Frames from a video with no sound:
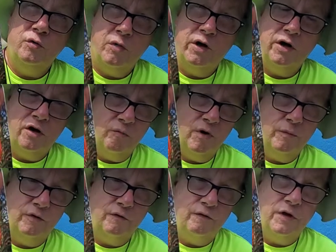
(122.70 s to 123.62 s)
that might come
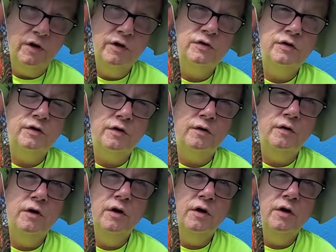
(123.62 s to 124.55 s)
up to finish? And
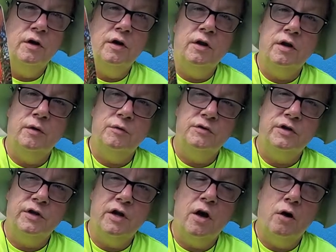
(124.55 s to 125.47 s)
they would
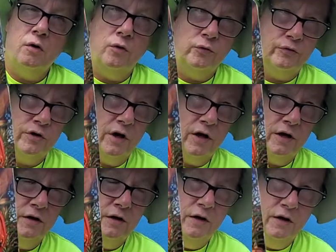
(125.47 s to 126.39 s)
say, yeah, hold
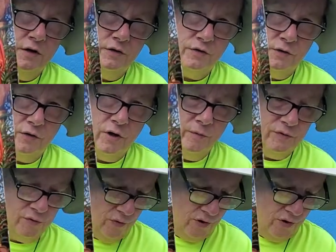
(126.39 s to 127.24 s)
tight. So it comes to